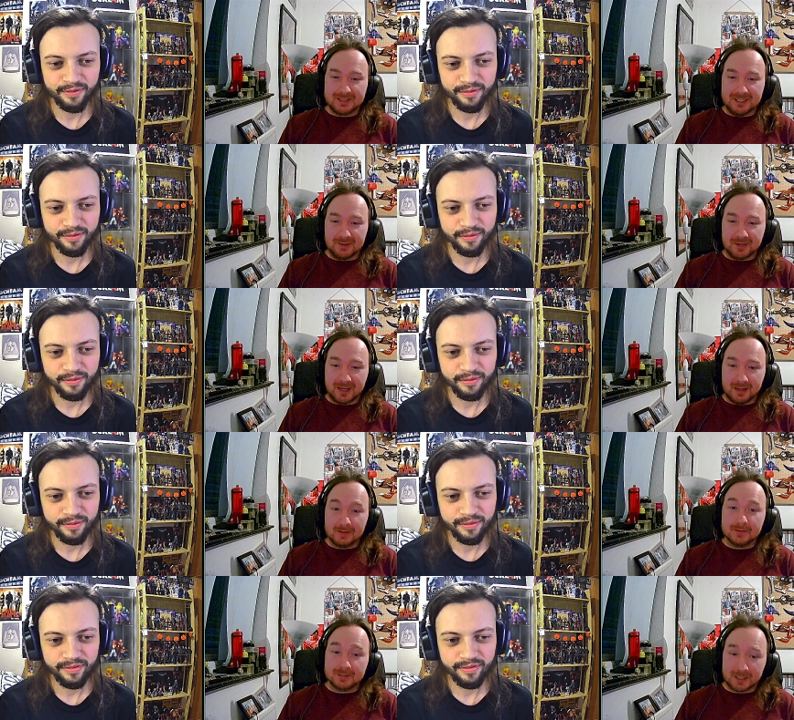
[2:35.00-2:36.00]
Speaker 1: see you in hell.
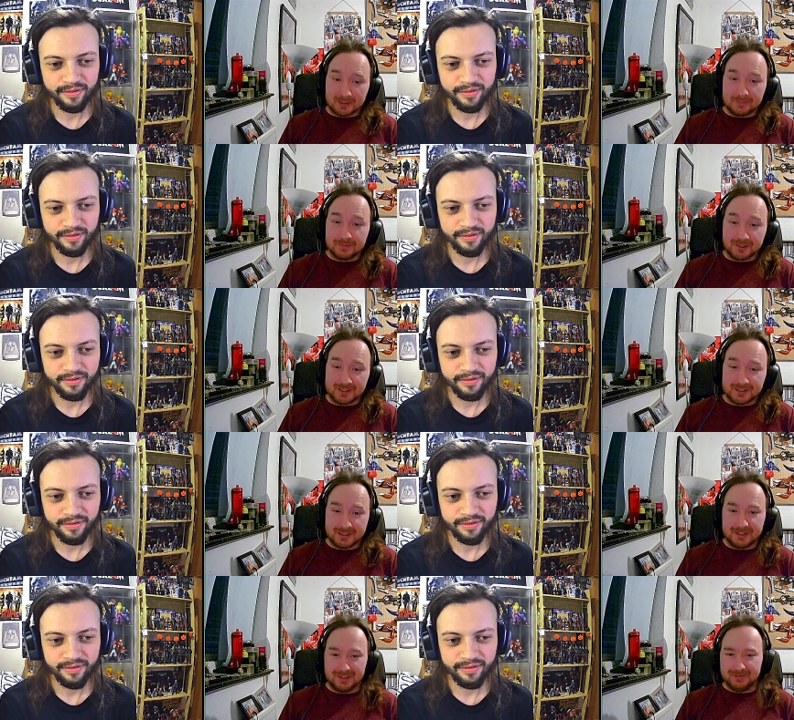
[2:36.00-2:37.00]
Tell him
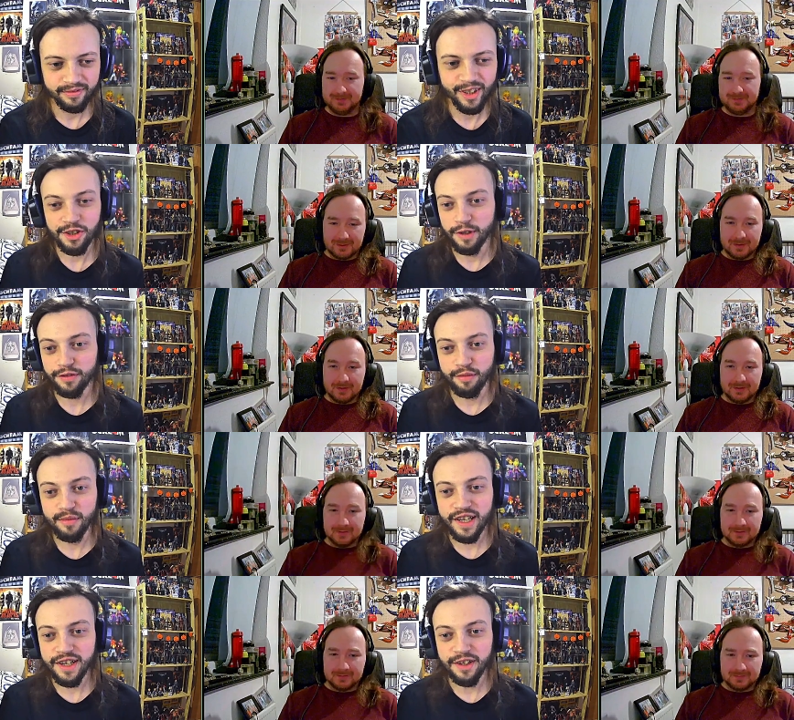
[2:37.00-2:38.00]
Speaker 2: And straight
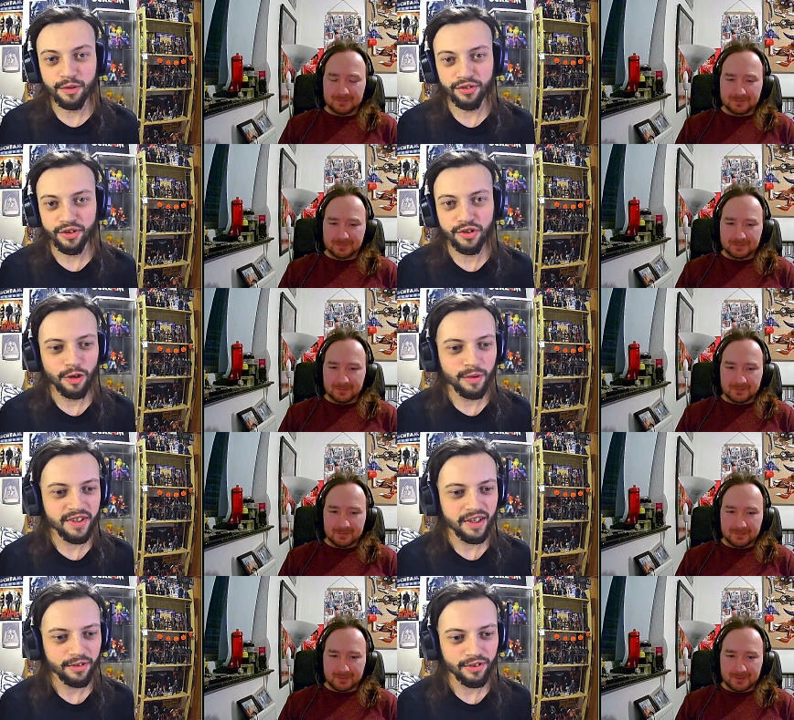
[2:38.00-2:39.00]
from there, he goes to
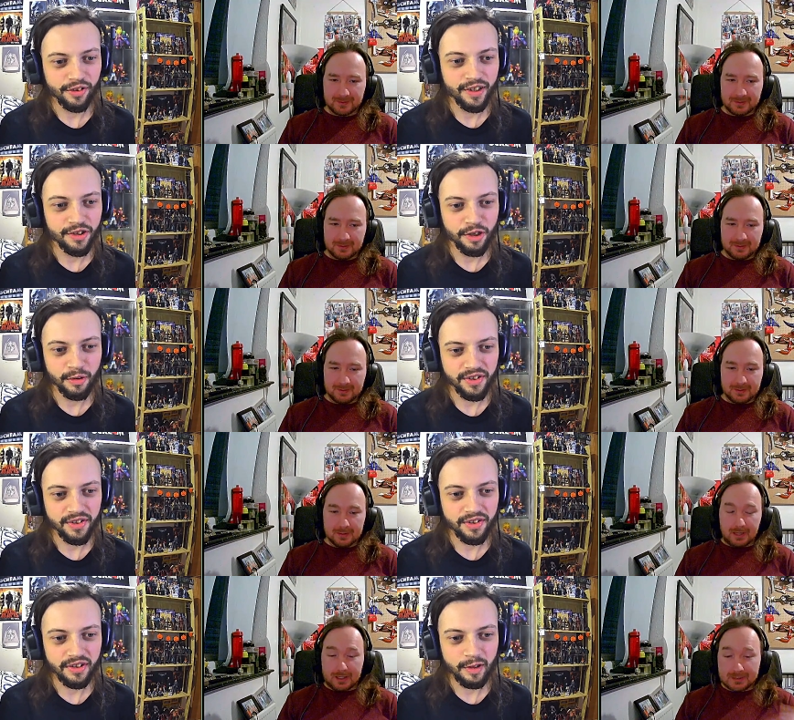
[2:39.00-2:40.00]
Joey's house, don't he? Joey's
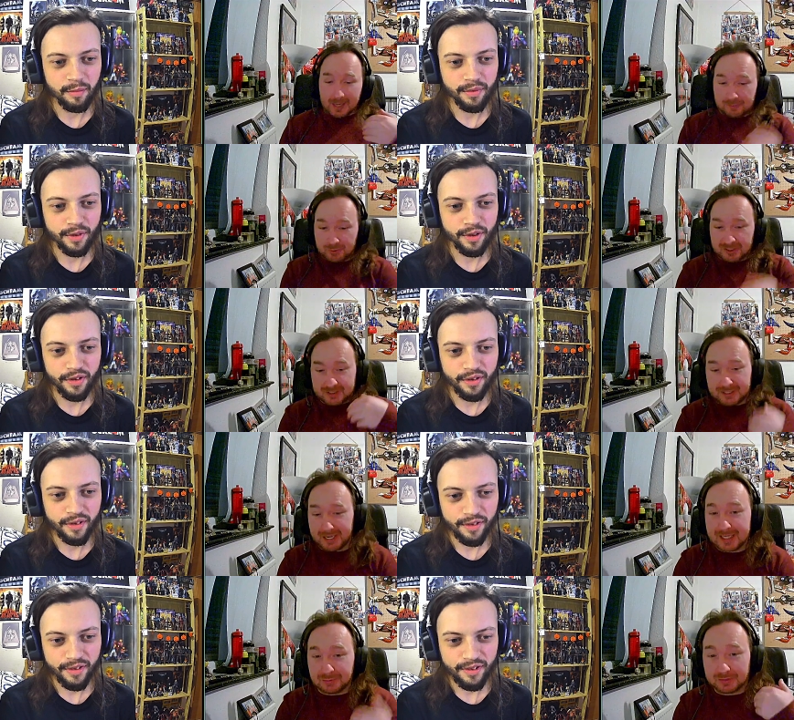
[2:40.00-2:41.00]
asleep. And
Speaker 1: with the
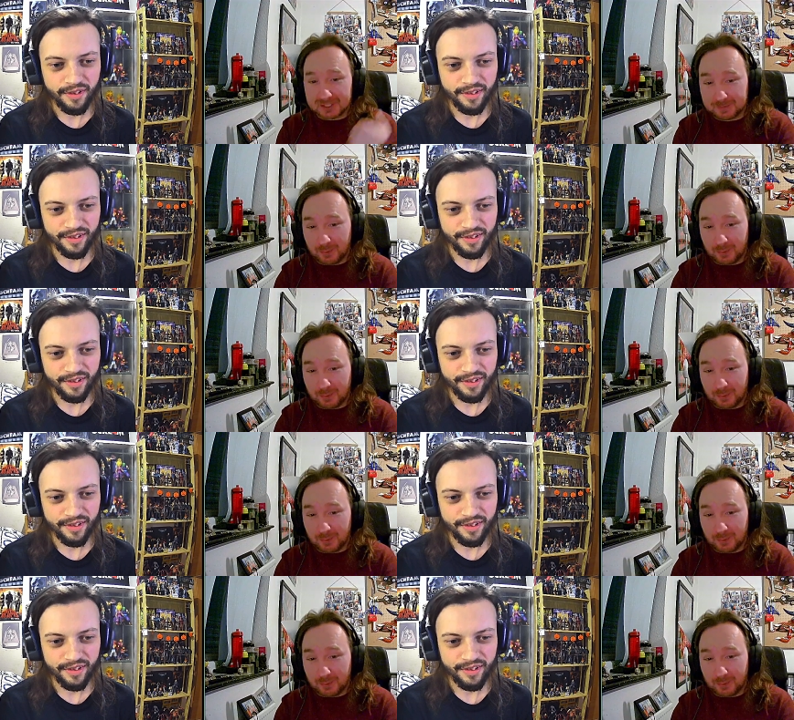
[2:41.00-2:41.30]
teeth with this